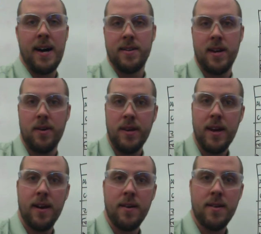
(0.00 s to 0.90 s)
down
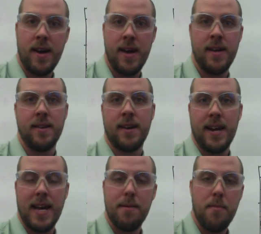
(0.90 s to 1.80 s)
here, and
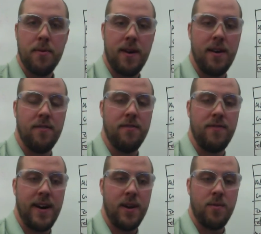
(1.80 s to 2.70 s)
kind of come up with that
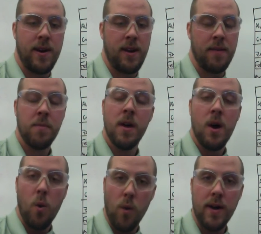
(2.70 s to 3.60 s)
final ranking.
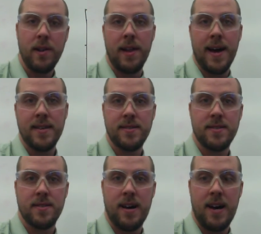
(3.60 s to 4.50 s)
One
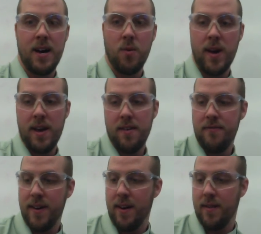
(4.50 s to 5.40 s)
last way of
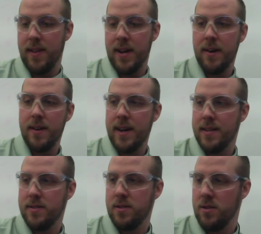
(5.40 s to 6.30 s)
figuring that out
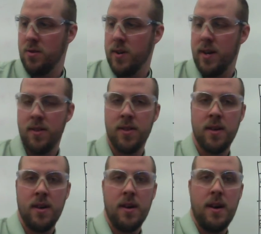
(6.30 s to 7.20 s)
has to do with
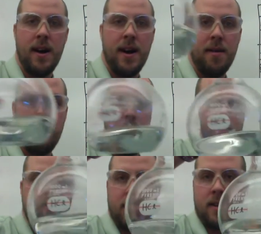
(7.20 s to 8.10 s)

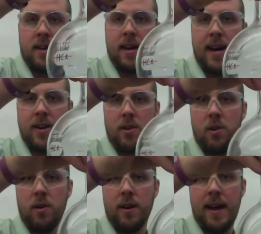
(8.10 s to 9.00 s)
using
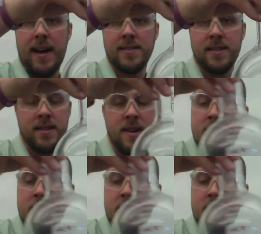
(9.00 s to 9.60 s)
hydrochloric acid.